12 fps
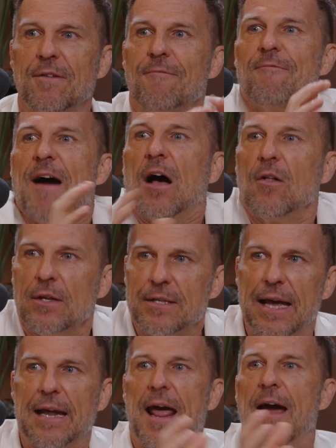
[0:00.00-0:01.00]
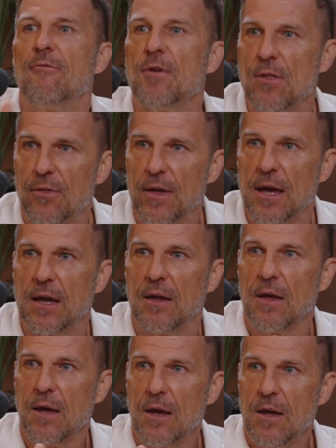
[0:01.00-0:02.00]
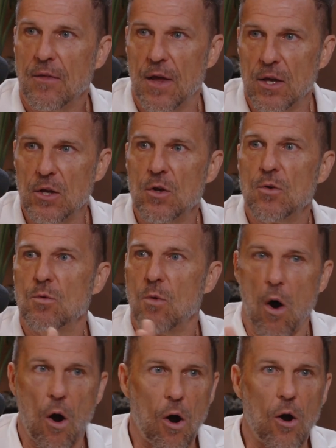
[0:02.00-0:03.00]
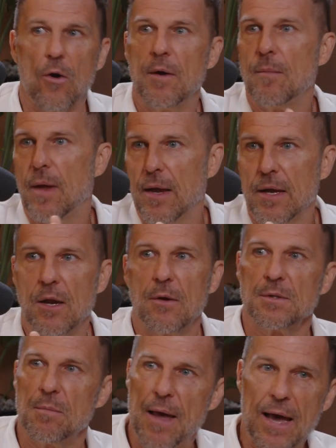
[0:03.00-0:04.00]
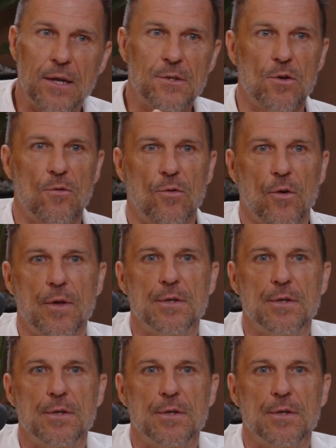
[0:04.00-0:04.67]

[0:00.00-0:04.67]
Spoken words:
to validate everything that you are, and as a man and so forth.